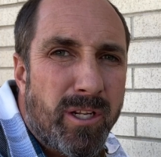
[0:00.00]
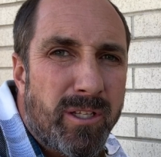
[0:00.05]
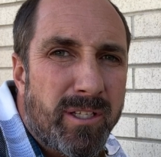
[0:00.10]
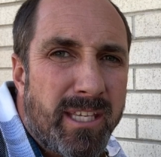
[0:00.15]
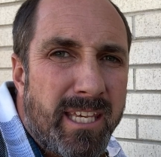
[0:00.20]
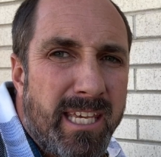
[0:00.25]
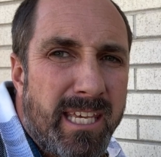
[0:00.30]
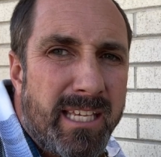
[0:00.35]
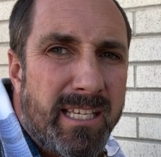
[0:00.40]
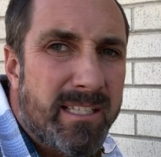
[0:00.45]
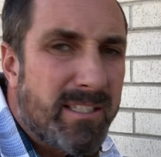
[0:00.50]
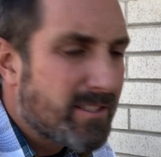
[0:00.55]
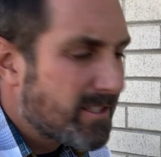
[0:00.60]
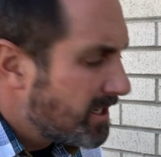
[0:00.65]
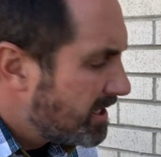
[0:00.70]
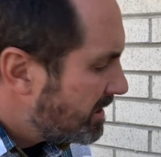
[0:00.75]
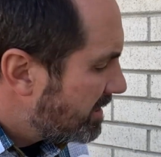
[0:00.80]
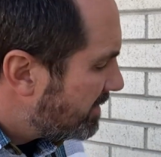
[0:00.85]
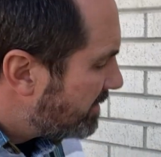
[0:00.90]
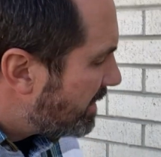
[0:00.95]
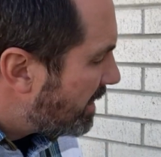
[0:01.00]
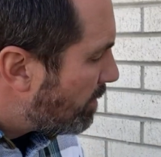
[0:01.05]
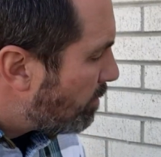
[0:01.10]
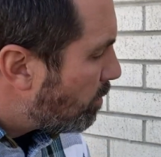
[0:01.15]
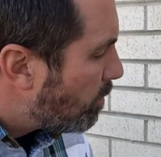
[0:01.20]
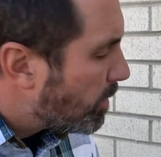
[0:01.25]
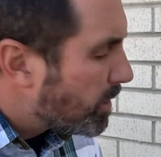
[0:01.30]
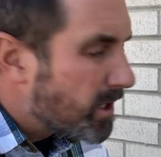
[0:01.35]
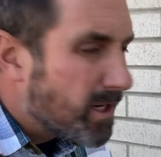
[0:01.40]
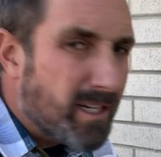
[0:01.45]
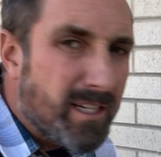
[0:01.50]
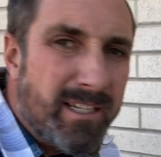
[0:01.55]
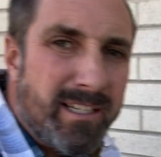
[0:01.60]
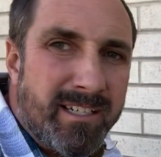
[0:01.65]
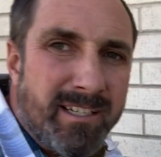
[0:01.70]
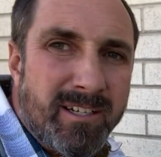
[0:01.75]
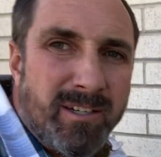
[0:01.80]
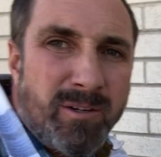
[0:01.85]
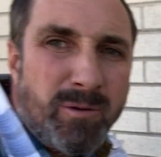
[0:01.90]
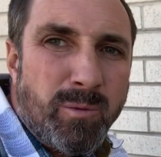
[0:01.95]
keys that work
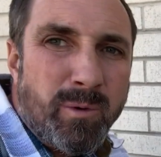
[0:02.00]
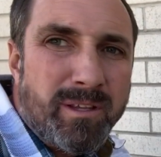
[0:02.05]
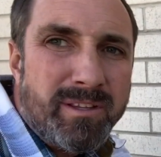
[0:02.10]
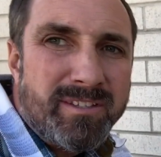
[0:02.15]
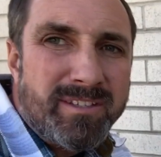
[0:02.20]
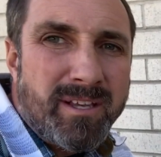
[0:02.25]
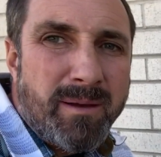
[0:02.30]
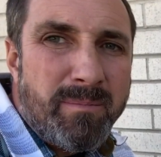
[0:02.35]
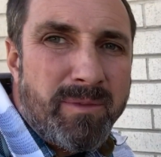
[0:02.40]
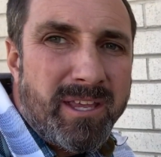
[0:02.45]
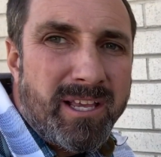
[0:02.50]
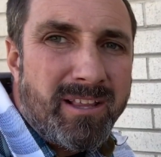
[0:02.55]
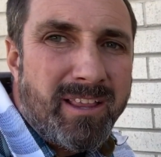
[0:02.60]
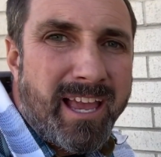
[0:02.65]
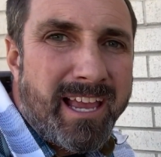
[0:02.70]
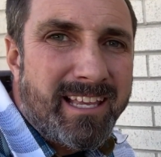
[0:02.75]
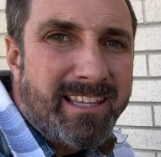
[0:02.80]
with something like